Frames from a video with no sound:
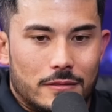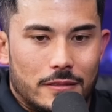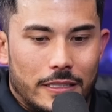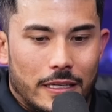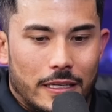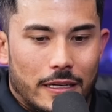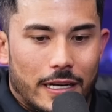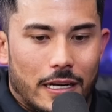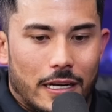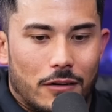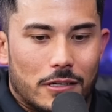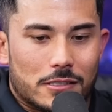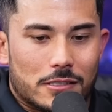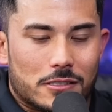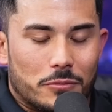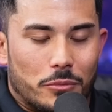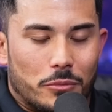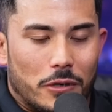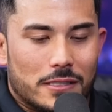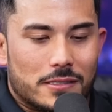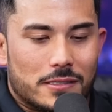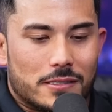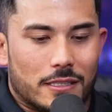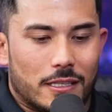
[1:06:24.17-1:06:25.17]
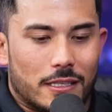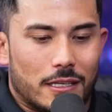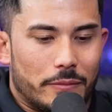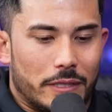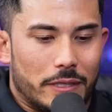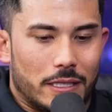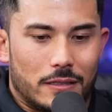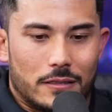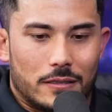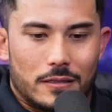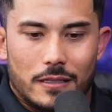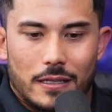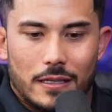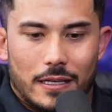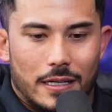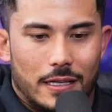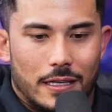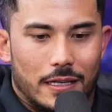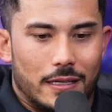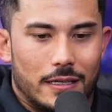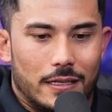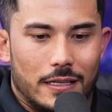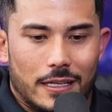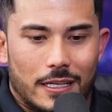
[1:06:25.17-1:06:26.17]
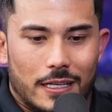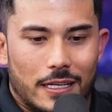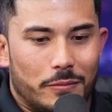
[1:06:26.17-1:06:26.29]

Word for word: Yeah, I got Russell Brunson coming in a